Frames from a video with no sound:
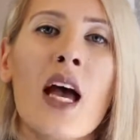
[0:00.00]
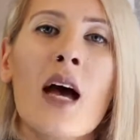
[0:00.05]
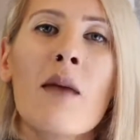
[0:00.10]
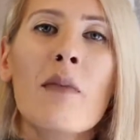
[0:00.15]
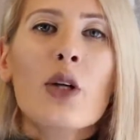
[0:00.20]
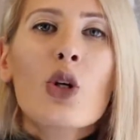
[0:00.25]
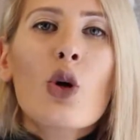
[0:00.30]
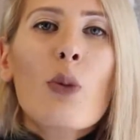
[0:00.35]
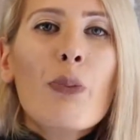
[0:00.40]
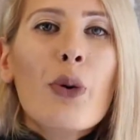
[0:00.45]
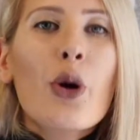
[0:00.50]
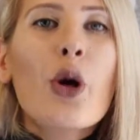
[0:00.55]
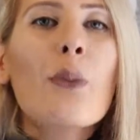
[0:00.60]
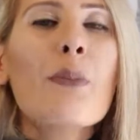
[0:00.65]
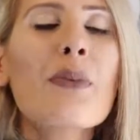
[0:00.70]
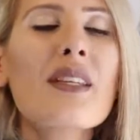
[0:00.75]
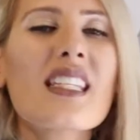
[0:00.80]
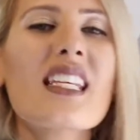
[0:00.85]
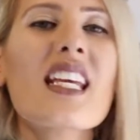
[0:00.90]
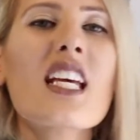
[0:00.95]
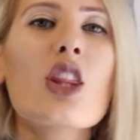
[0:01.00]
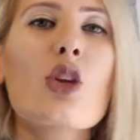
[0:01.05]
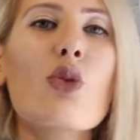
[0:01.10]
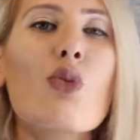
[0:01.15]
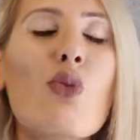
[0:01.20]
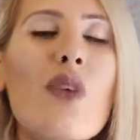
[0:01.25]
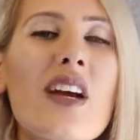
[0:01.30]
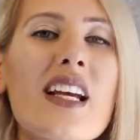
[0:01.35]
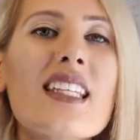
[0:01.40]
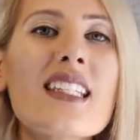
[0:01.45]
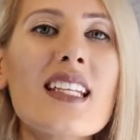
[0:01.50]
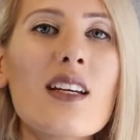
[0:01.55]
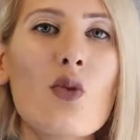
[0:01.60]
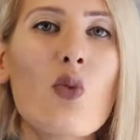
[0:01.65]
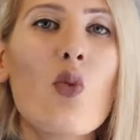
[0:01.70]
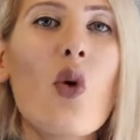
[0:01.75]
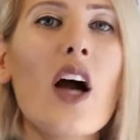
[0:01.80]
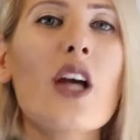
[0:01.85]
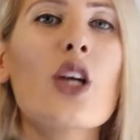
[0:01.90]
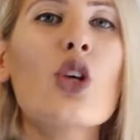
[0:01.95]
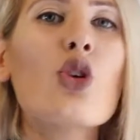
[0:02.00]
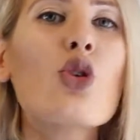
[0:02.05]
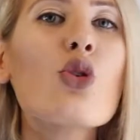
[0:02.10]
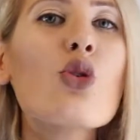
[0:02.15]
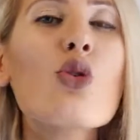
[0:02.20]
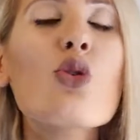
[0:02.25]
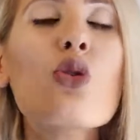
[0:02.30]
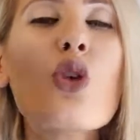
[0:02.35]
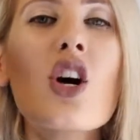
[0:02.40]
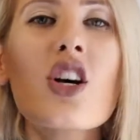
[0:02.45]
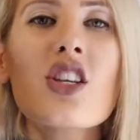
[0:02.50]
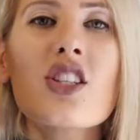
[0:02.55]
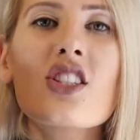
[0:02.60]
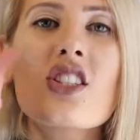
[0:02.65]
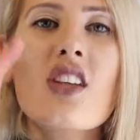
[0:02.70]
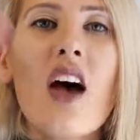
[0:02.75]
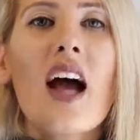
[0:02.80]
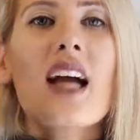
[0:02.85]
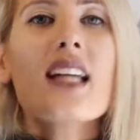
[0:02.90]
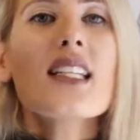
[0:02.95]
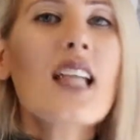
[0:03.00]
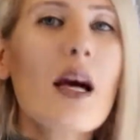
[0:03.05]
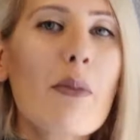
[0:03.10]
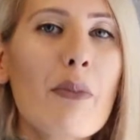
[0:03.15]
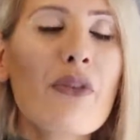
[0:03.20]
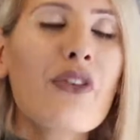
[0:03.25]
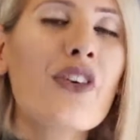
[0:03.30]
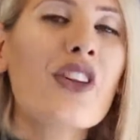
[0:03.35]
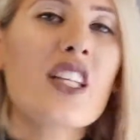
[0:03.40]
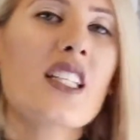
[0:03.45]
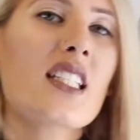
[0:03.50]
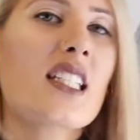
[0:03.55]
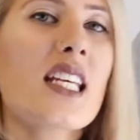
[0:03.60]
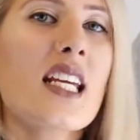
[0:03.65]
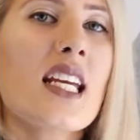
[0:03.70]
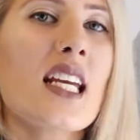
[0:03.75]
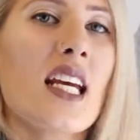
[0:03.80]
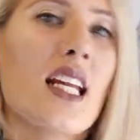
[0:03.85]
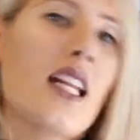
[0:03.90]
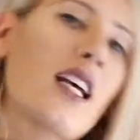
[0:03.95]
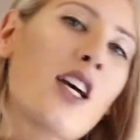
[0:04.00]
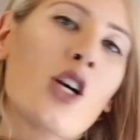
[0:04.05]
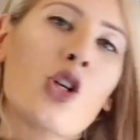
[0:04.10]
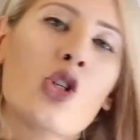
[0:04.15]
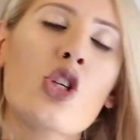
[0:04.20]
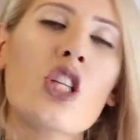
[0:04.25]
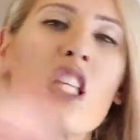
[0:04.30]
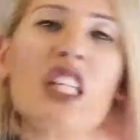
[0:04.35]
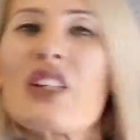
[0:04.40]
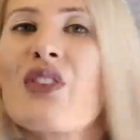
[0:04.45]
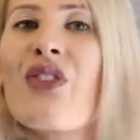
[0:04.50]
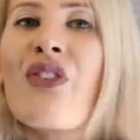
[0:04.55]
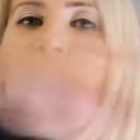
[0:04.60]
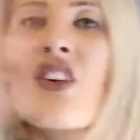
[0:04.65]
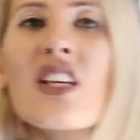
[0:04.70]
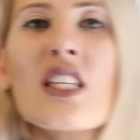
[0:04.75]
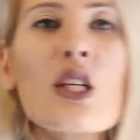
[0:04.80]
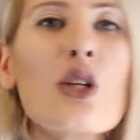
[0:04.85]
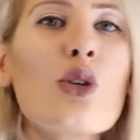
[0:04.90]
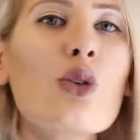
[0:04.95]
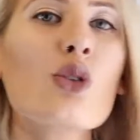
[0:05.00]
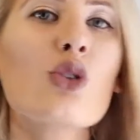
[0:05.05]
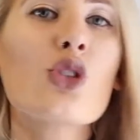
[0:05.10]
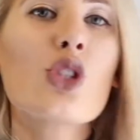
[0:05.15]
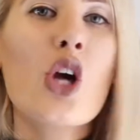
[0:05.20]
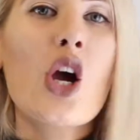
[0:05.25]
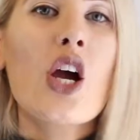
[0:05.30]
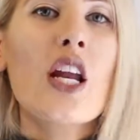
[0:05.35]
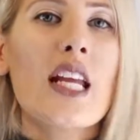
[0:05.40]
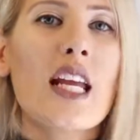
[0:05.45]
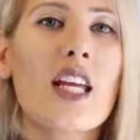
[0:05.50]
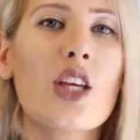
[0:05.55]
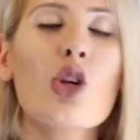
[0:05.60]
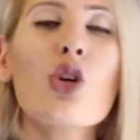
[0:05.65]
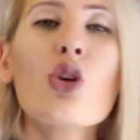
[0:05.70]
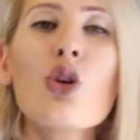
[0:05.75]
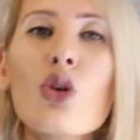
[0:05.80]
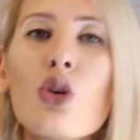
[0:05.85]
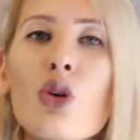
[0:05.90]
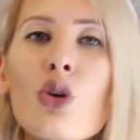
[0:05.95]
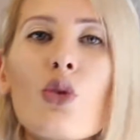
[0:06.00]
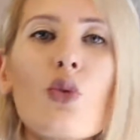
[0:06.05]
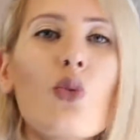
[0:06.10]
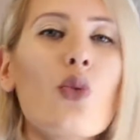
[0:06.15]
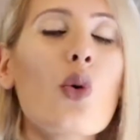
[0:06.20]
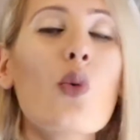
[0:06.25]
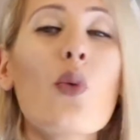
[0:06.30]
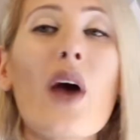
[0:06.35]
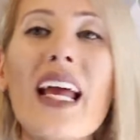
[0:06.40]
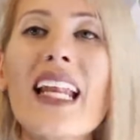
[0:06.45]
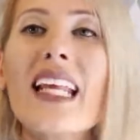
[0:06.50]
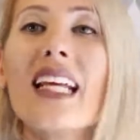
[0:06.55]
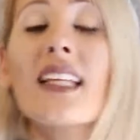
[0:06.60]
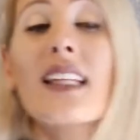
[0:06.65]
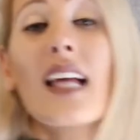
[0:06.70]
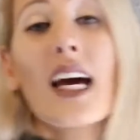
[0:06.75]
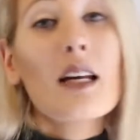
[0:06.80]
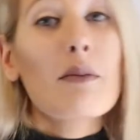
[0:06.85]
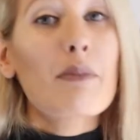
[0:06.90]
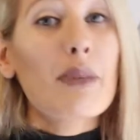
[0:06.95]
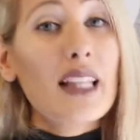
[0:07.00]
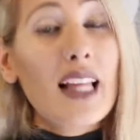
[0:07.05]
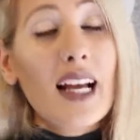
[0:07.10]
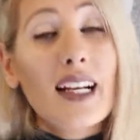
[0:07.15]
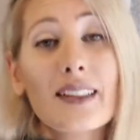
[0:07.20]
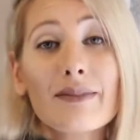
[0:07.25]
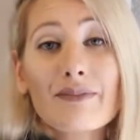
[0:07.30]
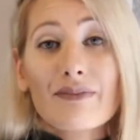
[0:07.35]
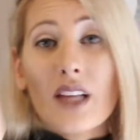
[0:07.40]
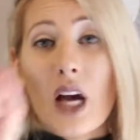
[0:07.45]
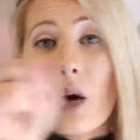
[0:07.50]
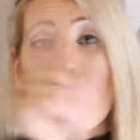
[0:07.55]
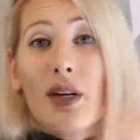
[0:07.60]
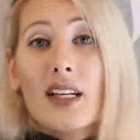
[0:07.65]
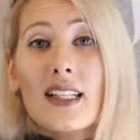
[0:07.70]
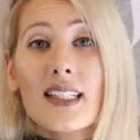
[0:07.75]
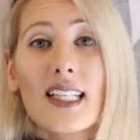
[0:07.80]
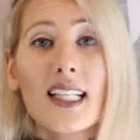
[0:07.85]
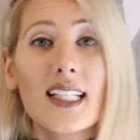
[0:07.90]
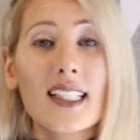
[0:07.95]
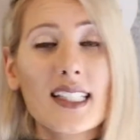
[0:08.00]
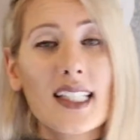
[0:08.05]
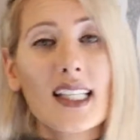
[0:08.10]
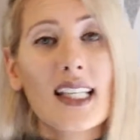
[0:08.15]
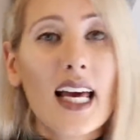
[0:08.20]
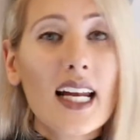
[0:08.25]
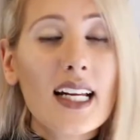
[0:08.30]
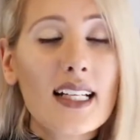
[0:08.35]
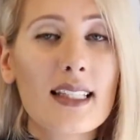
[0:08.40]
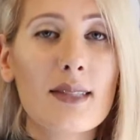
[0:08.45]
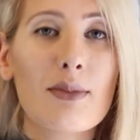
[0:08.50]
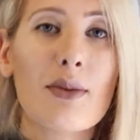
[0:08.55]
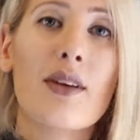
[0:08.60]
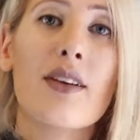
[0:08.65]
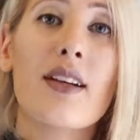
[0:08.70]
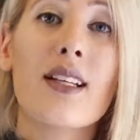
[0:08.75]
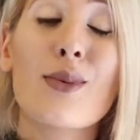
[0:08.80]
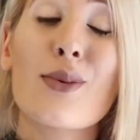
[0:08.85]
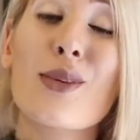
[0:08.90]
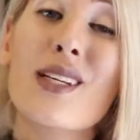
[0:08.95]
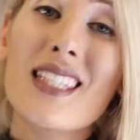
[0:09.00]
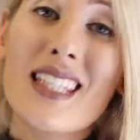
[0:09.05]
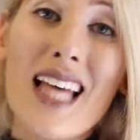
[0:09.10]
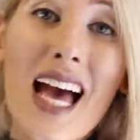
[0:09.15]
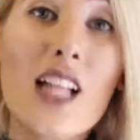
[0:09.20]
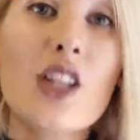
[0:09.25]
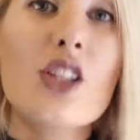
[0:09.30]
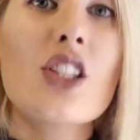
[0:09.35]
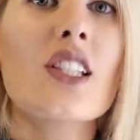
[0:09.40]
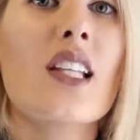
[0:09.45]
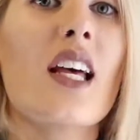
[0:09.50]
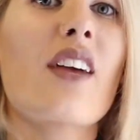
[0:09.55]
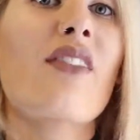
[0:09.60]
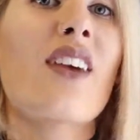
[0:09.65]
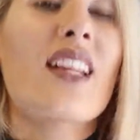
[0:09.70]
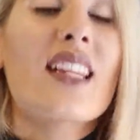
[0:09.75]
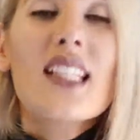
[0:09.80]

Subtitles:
But your purpose here, the reason why you signed up for the ticket to this physical journey, you were waiting in line and be like, I want a ticket to that experience because that looks like fun.